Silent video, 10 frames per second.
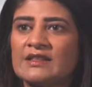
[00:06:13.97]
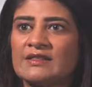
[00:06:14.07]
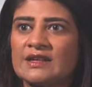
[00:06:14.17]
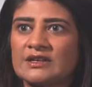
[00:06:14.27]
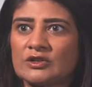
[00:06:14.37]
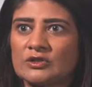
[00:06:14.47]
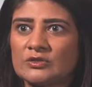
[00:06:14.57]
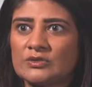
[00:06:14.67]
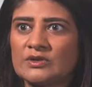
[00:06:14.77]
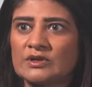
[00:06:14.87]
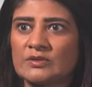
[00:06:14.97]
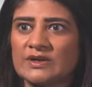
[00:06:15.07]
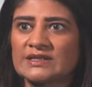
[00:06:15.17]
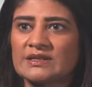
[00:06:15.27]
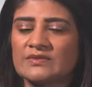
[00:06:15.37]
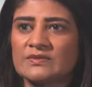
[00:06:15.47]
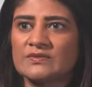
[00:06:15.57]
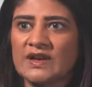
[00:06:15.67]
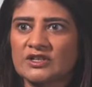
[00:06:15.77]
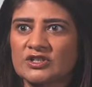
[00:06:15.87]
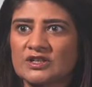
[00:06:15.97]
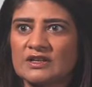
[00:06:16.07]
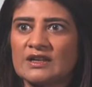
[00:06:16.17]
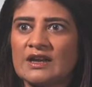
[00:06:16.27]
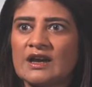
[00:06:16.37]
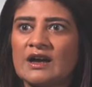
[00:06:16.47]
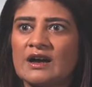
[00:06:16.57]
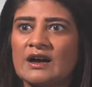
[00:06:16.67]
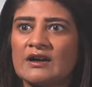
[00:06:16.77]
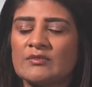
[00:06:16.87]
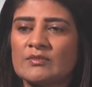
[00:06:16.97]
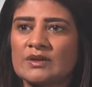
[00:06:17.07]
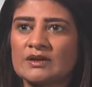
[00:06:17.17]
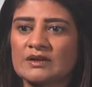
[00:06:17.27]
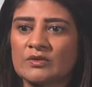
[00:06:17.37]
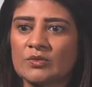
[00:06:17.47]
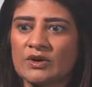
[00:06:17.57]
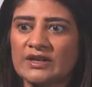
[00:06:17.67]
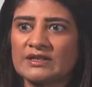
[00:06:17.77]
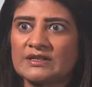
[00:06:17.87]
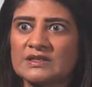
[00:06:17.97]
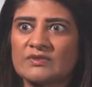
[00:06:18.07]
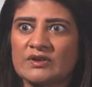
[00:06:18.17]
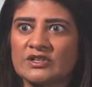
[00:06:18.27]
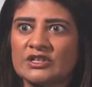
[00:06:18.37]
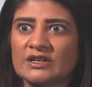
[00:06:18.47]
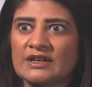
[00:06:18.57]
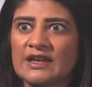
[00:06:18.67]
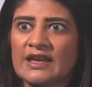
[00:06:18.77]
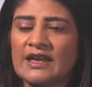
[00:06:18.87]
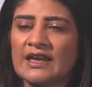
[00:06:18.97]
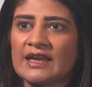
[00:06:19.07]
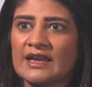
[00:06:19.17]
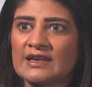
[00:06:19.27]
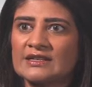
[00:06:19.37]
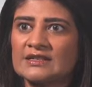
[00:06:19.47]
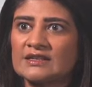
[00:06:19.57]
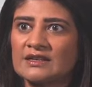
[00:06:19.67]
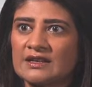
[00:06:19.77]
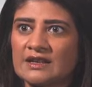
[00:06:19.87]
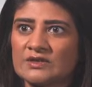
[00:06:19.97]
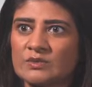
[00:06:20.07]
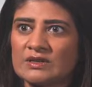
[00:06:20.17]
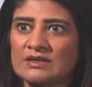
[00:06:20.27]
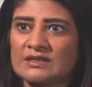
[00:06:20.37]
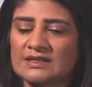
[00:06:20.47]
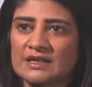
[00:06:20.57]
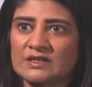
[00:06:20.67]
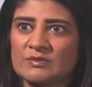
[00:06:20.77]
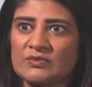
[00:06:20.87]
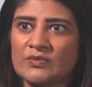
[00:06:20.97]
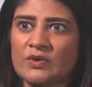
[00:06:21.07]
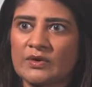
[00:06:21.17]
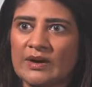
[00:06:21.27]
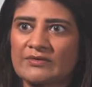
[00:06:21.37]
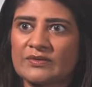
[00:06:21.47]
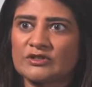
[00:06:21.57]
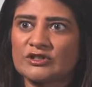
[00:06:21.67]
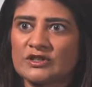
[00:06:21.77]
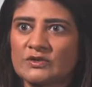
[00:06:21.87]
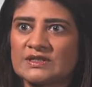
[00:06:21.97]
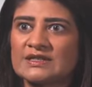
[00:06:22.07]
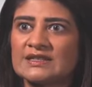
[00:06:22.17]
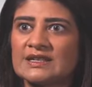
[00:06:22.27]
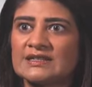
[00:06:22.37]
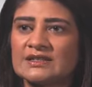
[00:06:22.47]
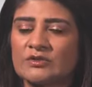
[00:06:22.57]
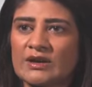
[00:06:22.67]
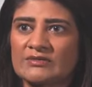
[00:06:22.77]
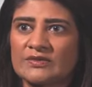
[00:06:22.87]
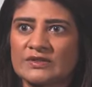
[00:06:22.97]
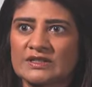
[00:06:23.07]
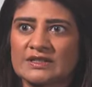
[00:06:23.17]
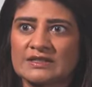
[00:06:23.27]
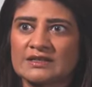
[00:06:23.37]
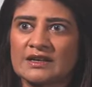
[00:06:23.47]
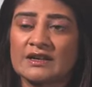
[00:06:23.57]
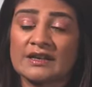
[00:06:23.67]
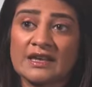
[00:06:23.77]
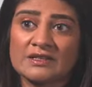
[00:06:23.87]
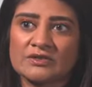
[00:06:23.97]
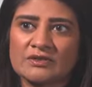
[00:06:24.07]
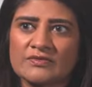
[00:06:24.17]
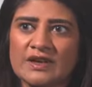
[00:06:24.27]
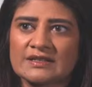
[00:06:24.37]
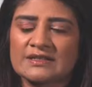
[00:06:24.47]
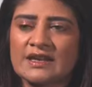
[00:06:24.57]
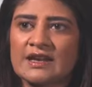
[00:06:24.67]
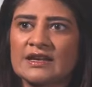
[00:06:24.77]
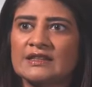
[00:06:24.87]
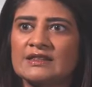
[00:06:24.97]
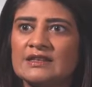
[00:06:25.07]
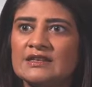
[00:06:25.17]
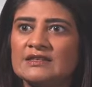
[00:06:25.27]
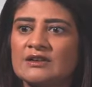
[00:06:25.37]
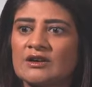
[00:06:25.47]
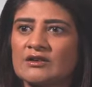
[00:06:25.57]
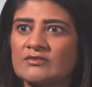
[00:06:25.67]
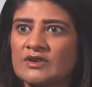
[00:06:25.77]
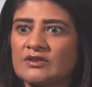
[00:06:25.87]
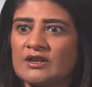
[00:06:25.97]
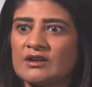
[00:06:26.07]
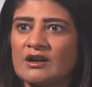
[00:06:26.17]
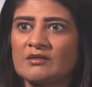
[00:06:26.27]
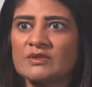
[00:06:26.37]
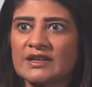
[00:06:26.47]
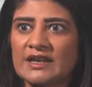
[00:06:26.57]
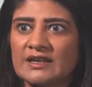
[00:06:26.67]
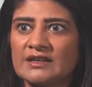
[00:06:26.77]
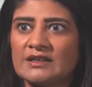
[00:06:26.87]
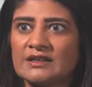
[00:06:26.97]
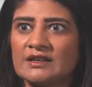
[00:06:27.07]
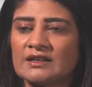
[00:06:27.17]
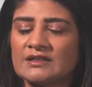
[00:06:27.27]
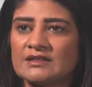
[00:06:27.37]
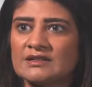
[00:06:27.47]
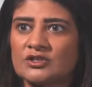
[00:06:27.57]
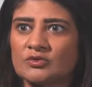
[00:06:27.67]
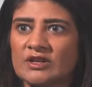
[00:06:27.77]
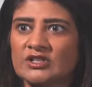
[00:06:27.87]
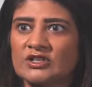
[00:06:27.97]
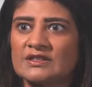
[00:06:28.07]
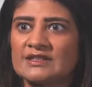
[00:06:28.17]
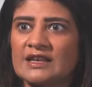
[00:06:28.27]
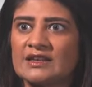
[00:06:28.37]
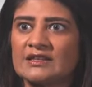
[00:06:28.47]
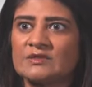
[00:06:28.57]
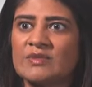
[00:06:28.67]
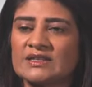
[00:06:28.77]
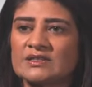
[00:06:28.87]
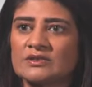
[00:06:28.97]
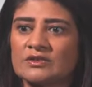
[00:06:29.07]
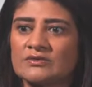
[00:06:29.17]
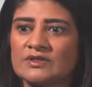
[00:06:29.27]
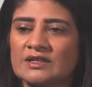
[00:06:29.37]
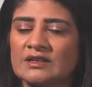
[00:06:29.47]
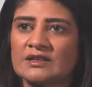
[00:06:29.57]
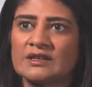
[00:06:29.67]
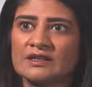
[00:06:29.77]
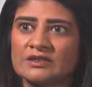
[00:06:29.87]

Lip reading: that include a risk of infection, organ dysfunction, and as we discussed before, graft-versus-host disease and graft-versus-cancer effects. These are very complicated situations and is best served in